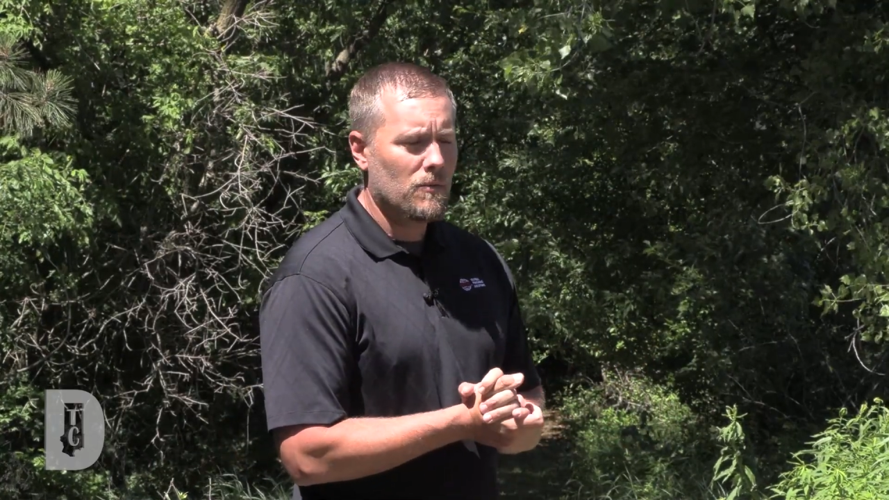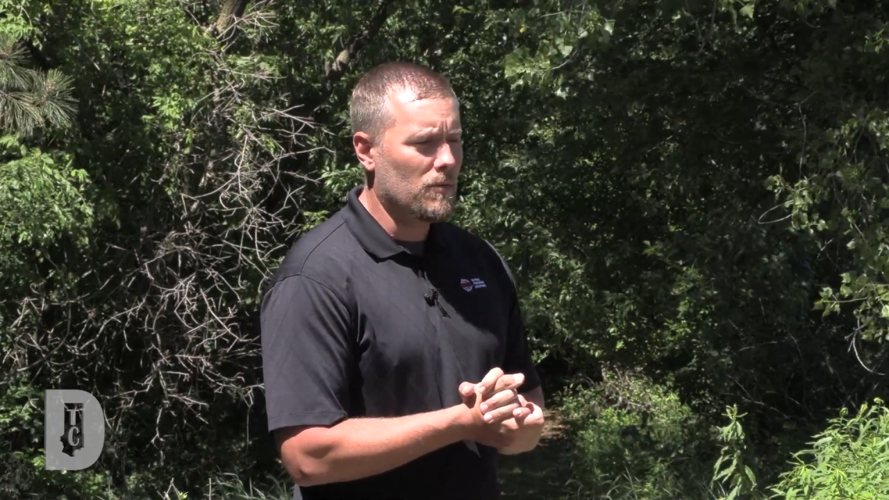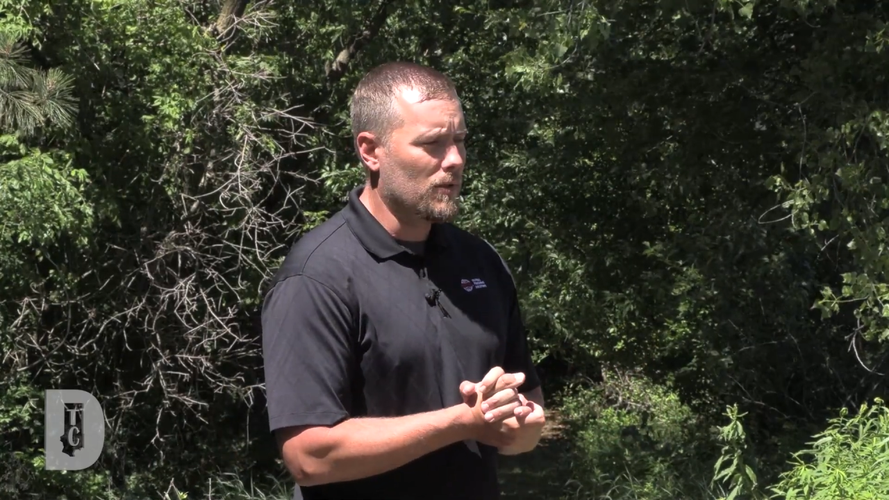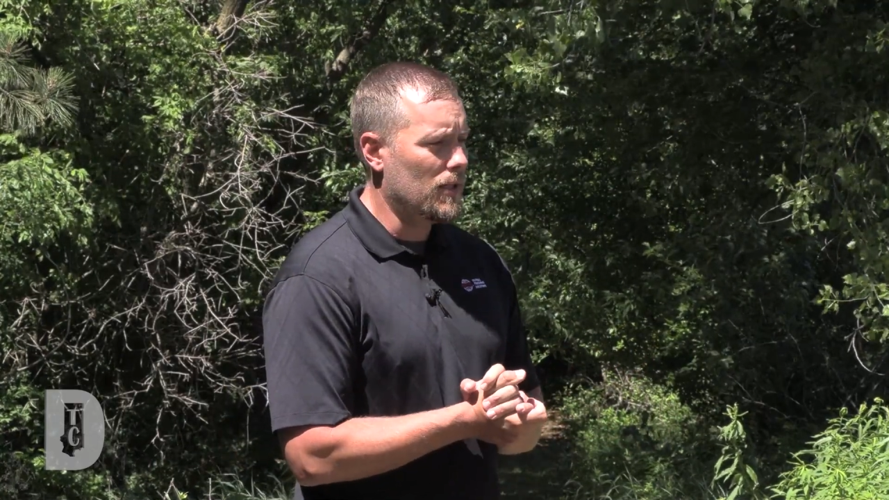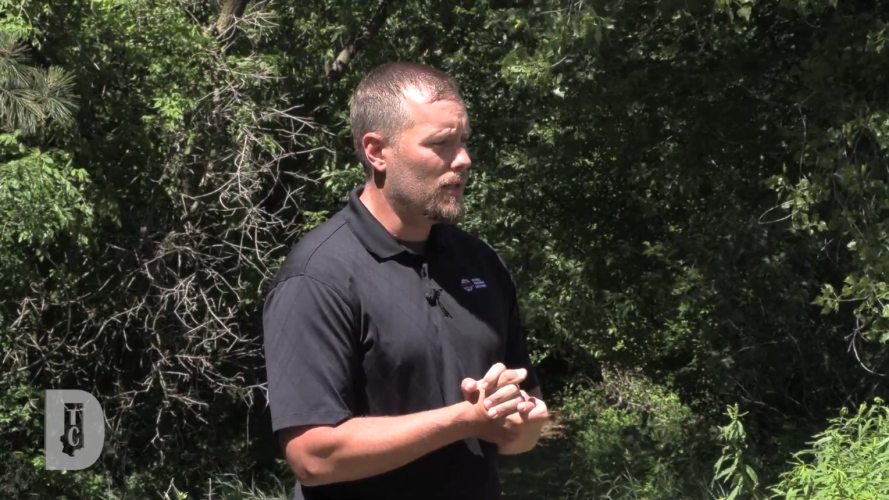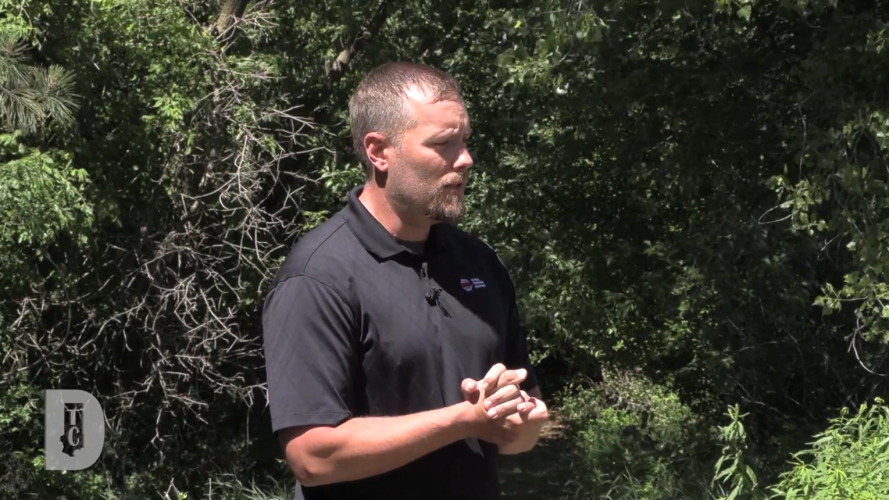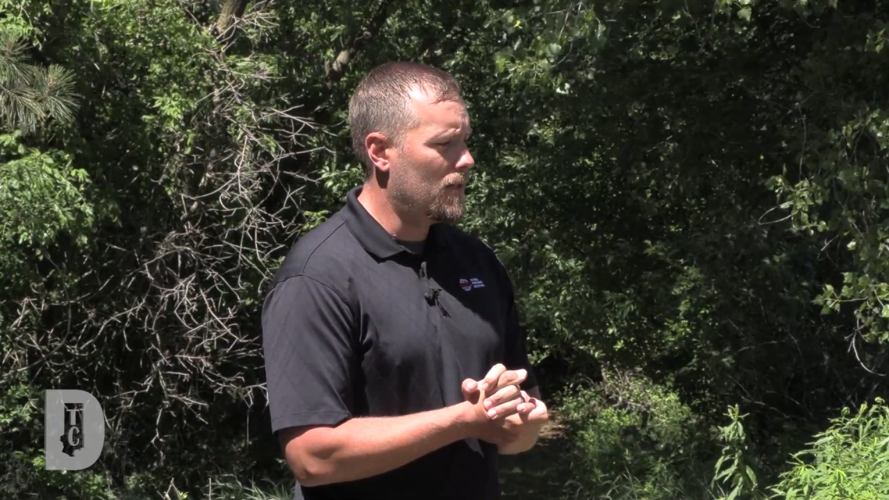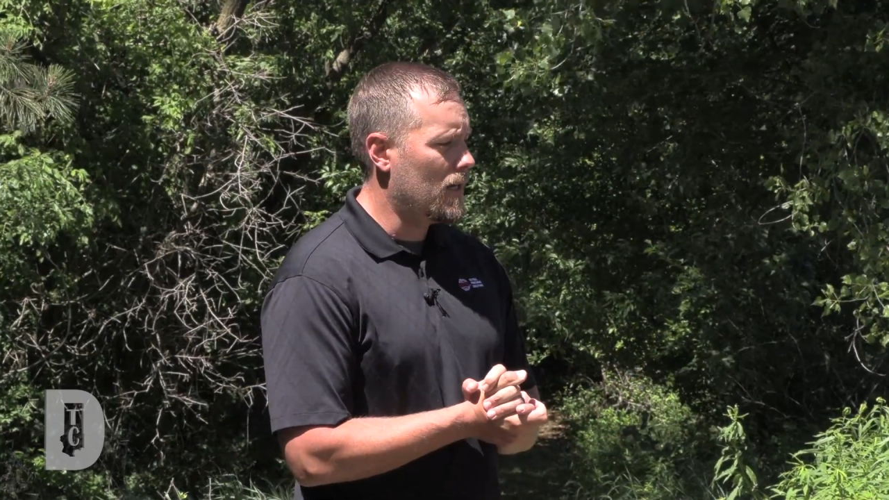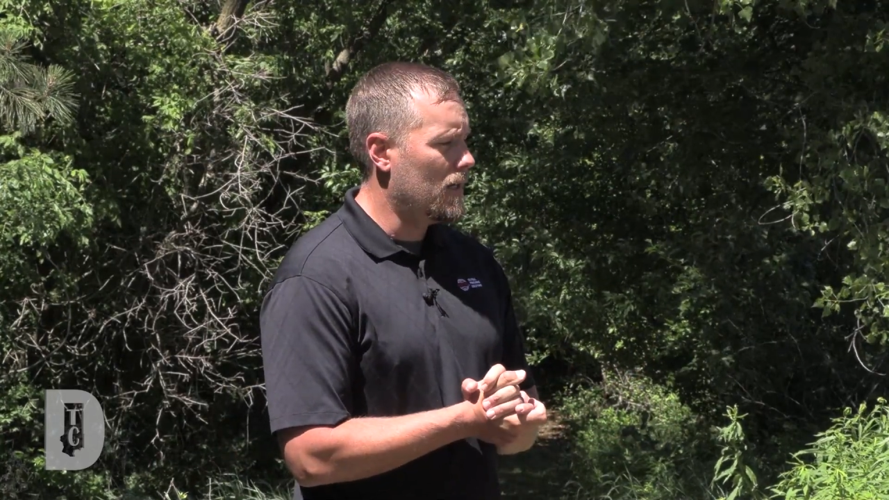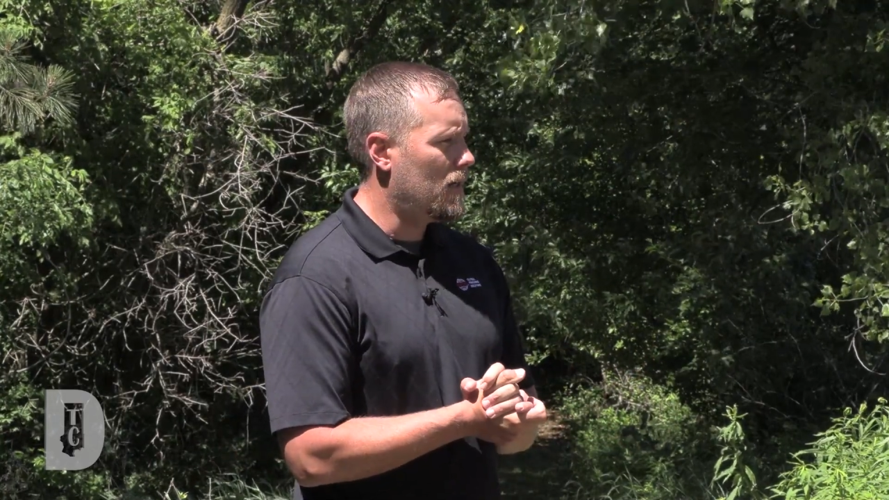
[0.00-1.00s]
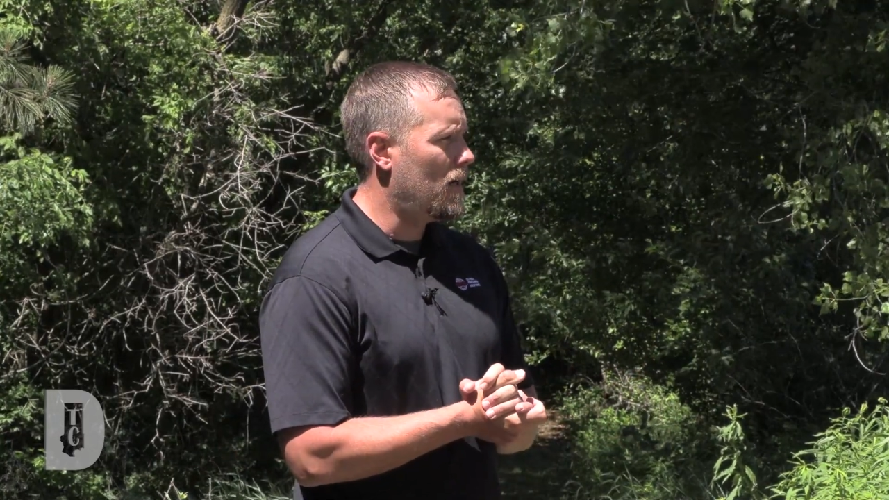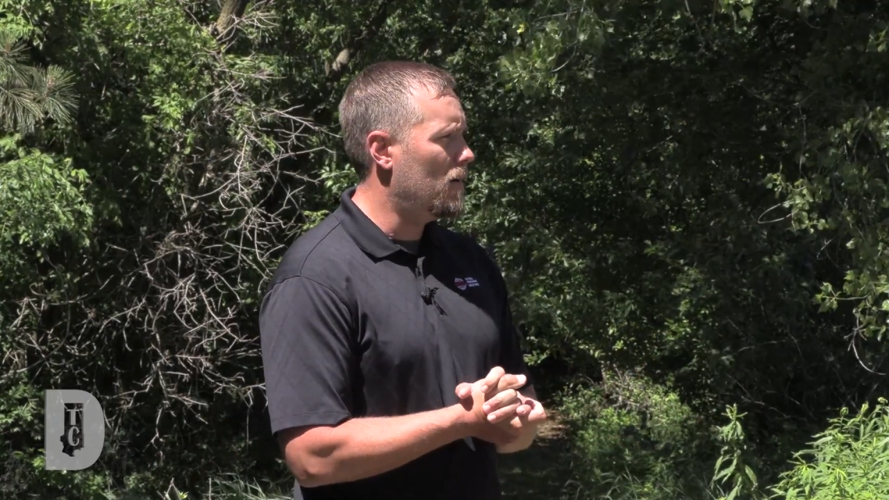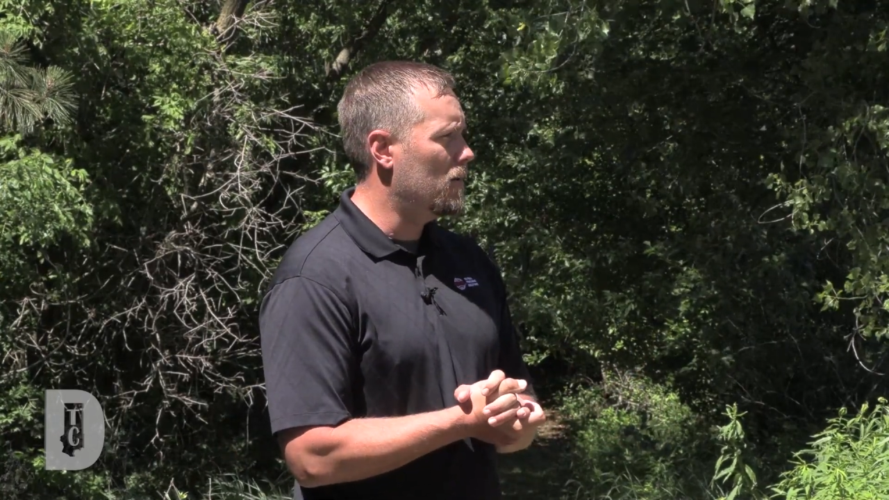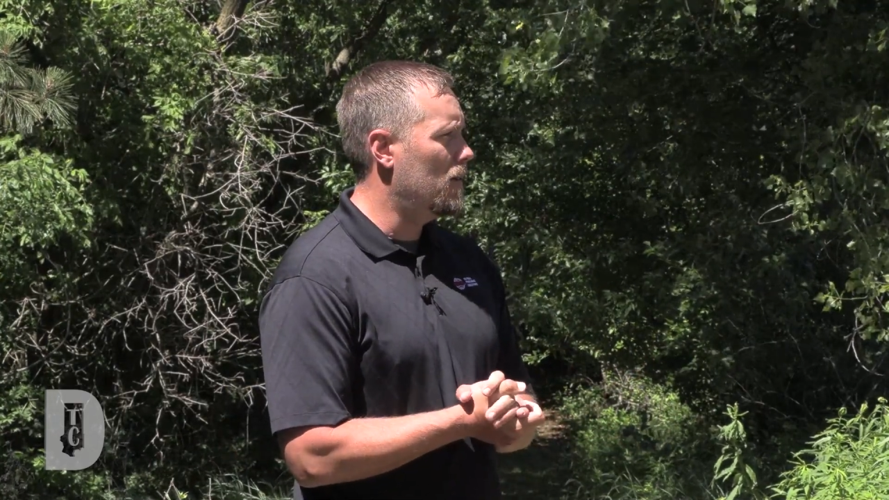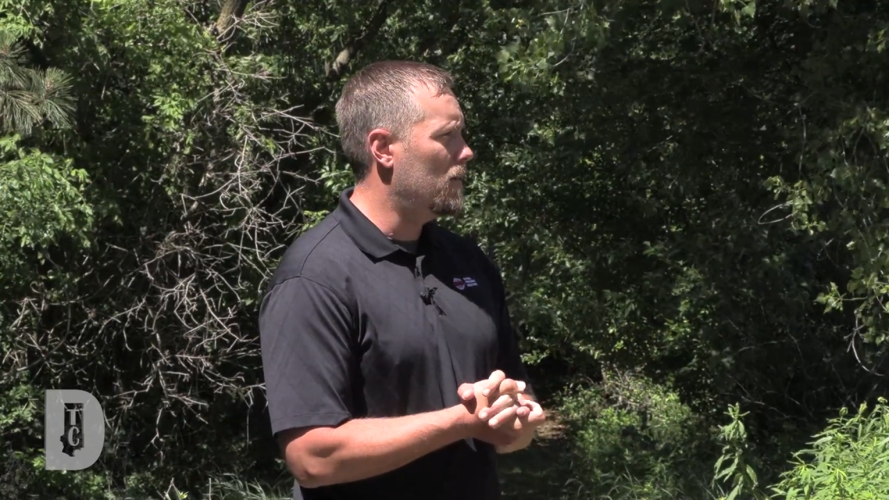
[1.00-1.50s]
really taking
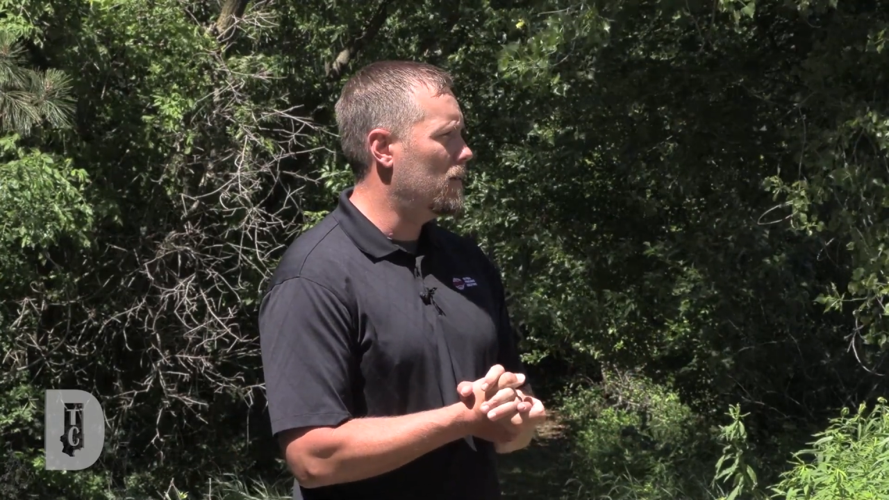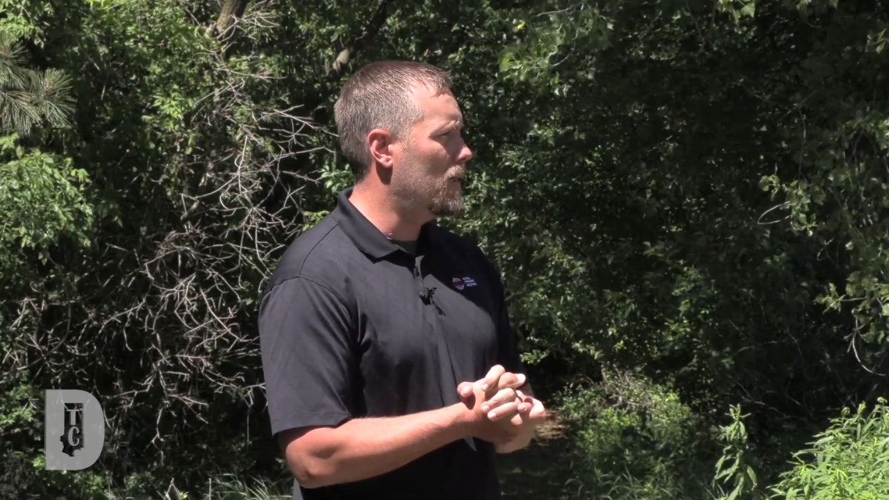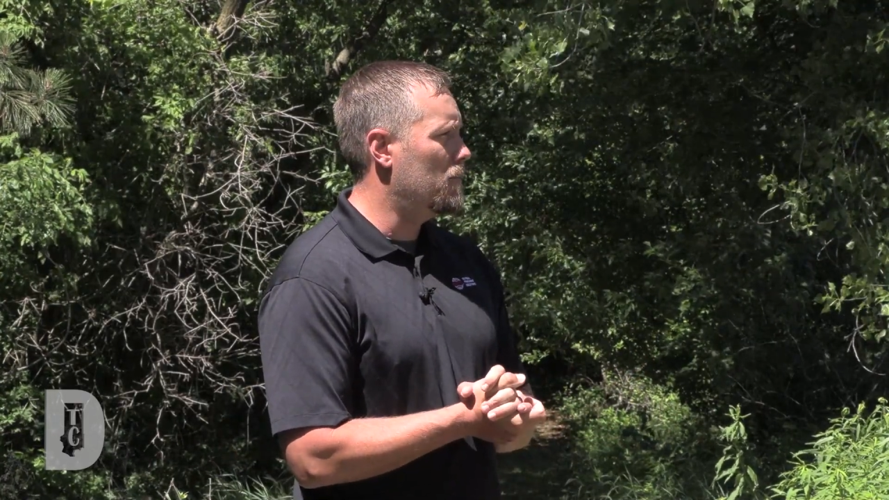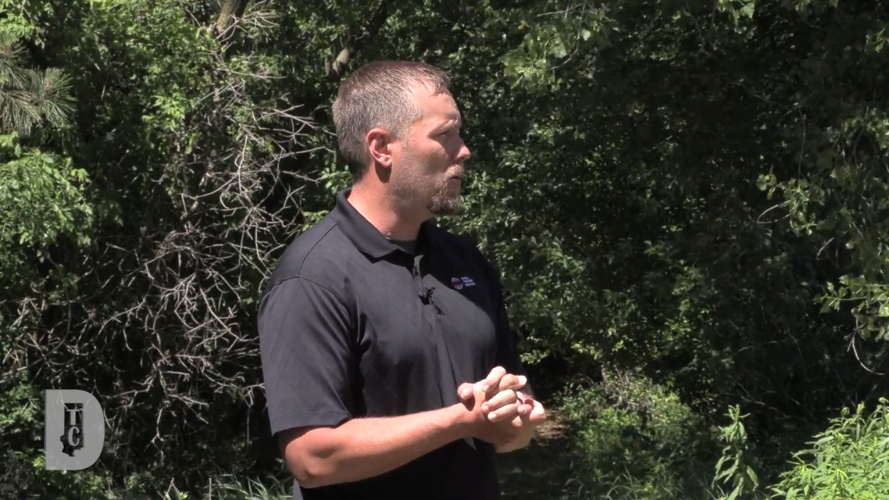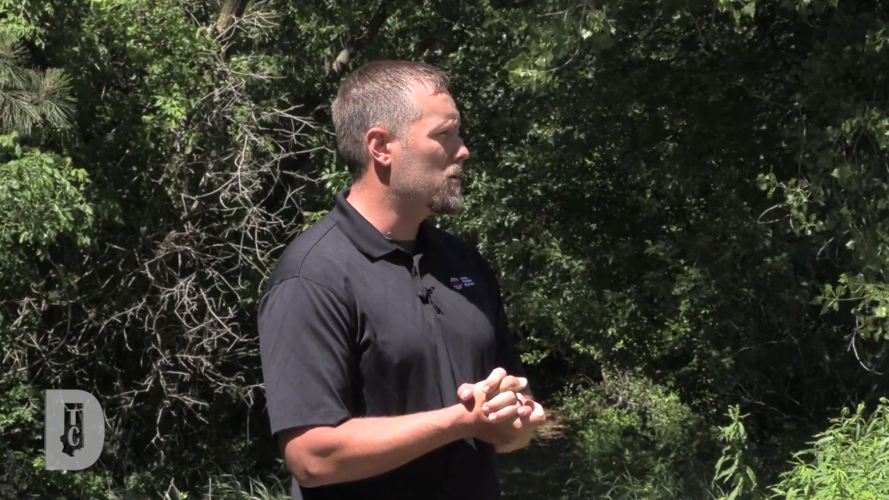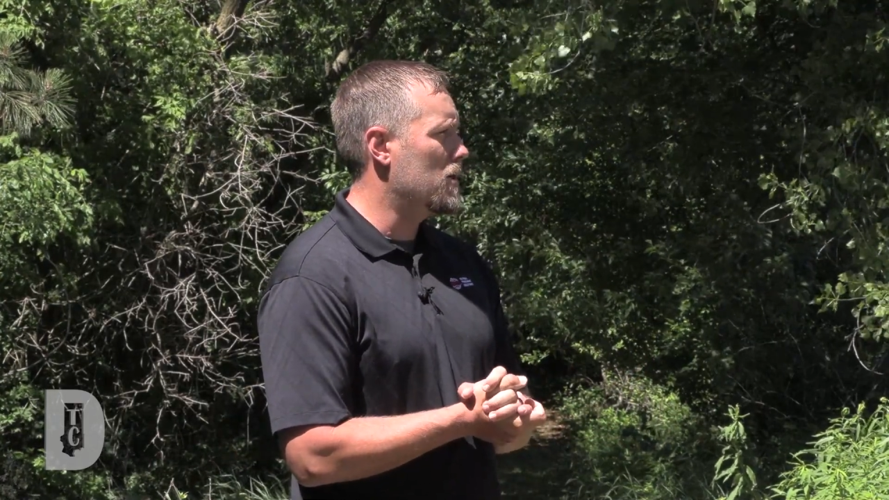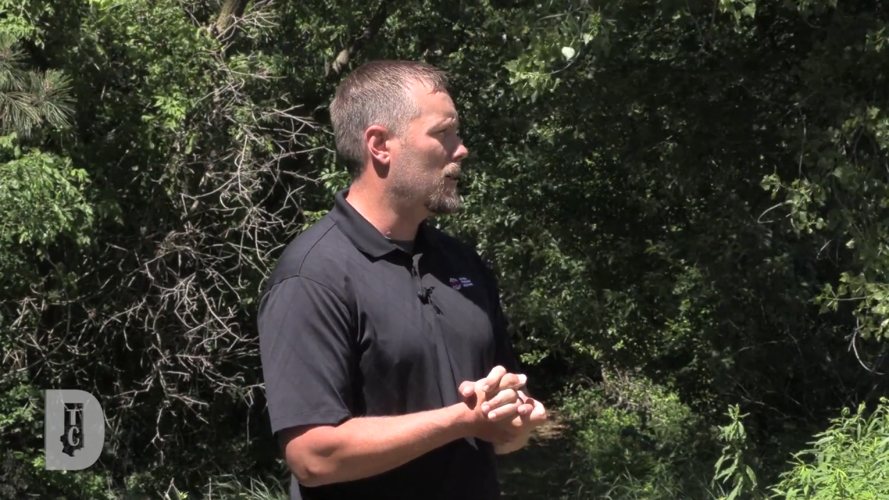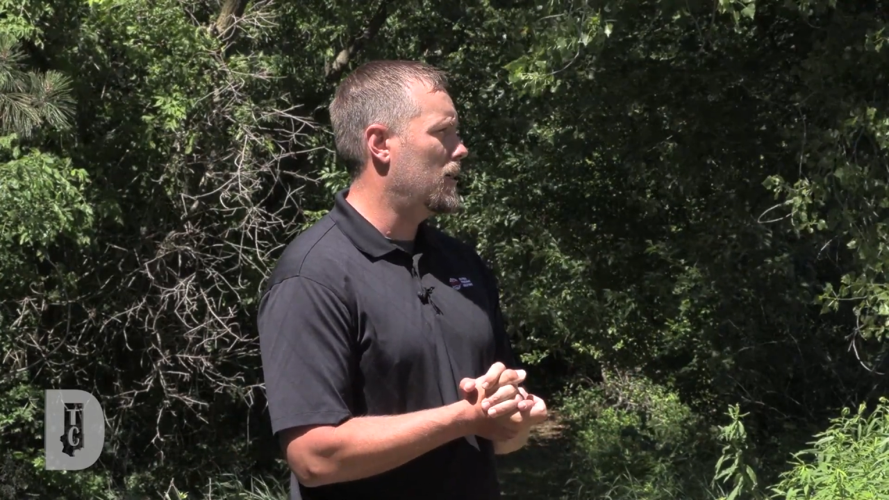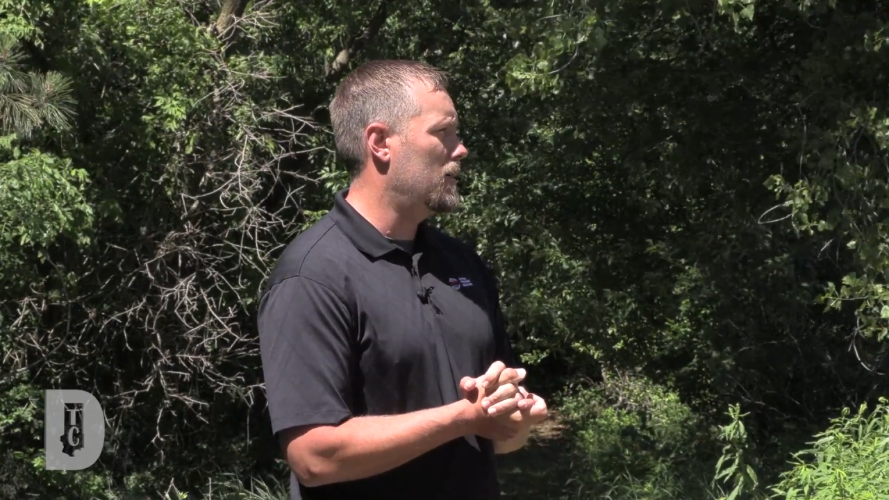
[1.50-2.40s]
care and pushing,